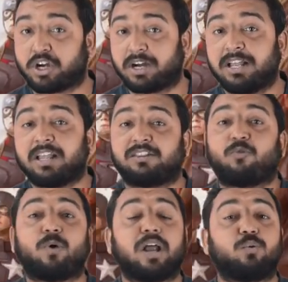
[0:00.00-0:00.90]
Jung, the
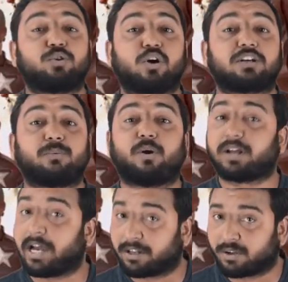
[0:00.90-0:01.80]
one who talks
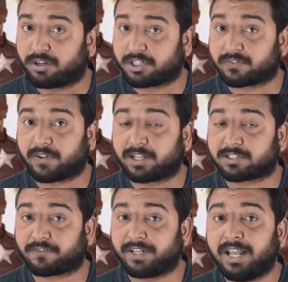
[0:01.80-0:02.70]
about unconscious
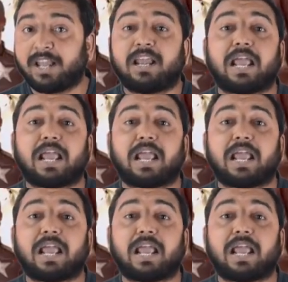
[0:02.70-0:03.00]
philosophy,